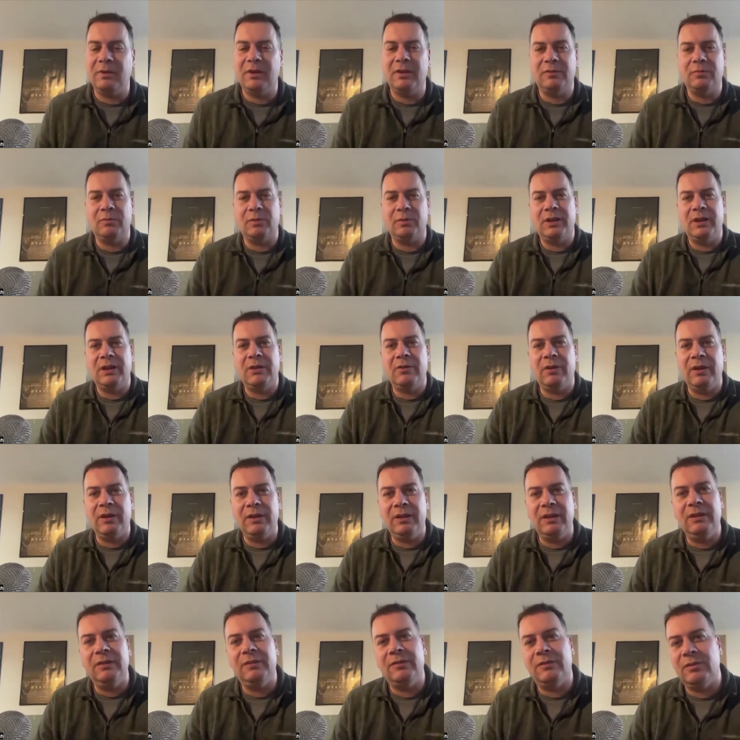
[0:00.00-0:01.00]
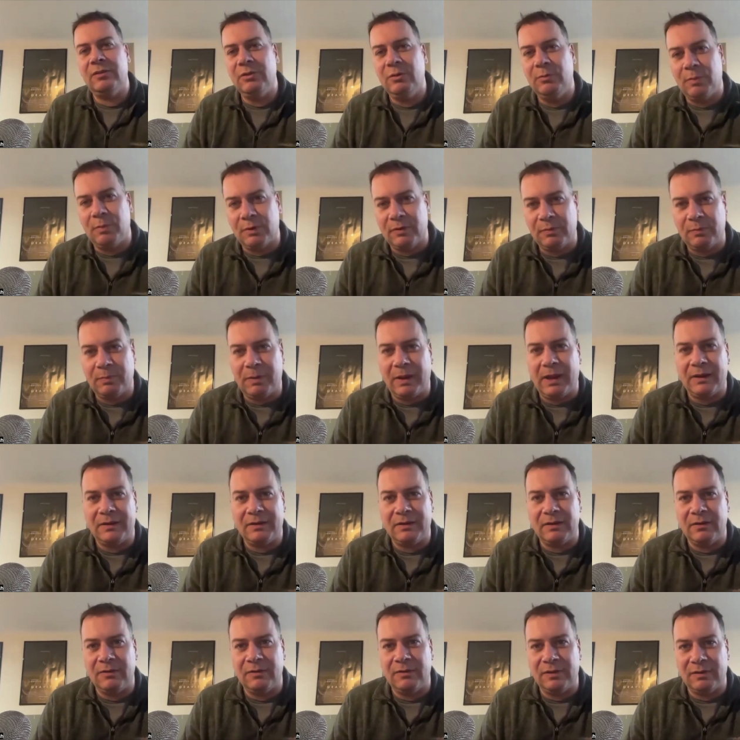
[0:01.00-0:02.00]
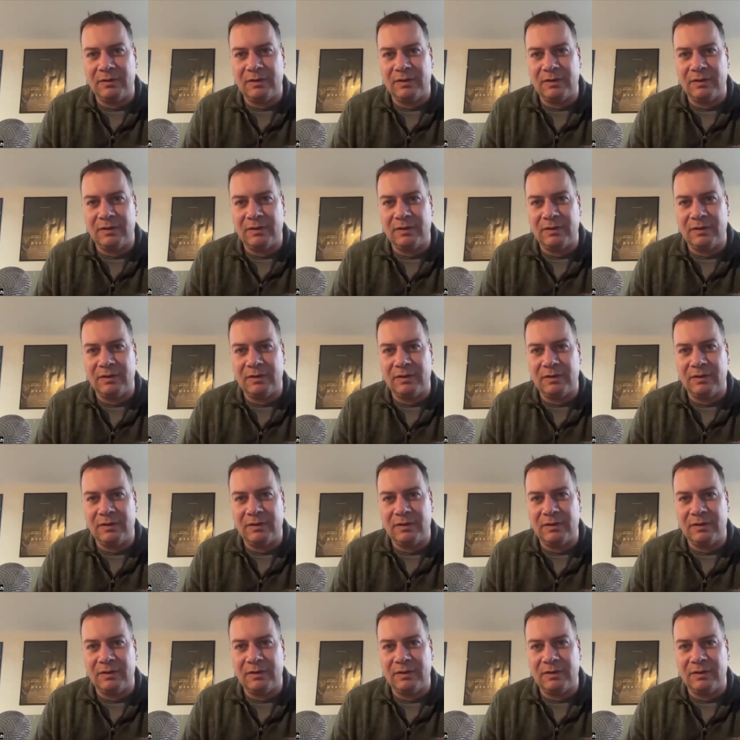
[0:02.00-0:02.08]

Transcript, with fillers: because we're hearing these two perspectives